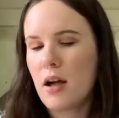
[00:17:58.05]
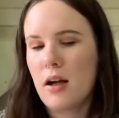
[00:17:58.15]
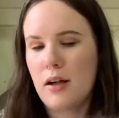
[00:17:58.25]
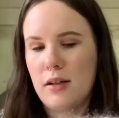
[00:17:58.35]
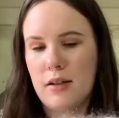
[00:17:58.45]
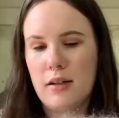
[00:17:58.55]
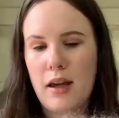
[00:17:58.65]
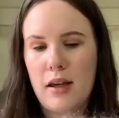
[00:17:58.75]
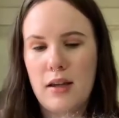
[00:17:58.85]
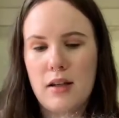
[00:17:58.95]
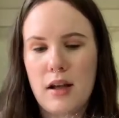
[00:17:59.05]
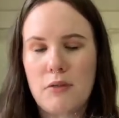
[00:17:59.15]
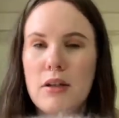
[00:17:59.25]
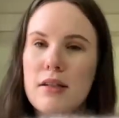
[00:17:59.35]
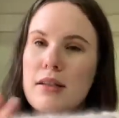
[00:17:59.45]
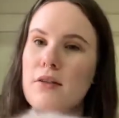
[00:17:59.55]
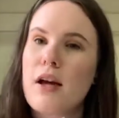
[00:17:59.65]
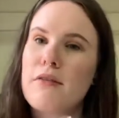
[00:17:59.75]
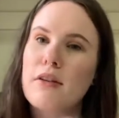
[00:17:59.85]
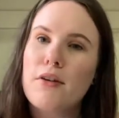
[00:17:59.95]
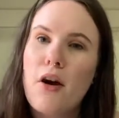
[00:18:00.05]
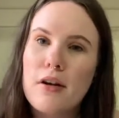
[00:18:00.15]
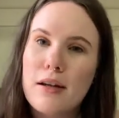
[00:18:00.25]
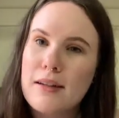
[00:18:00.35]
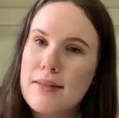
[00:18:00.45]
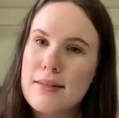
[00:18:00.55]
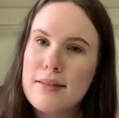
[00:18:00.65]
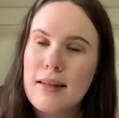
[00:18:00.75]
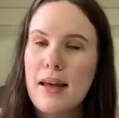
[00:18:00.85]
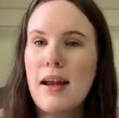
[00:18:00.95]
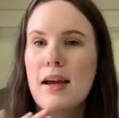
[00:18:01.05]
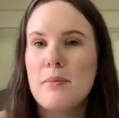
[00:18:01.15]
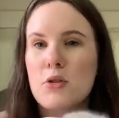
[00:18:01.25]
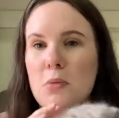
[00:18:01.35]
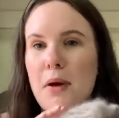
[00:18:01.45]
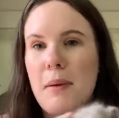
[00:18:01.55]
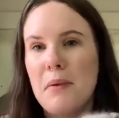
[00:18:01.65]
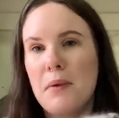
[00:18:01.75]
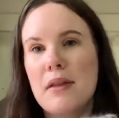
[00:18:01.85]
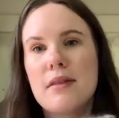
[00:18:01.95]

Uh, and I realized I don't have enough cardigans that I'm super happy with.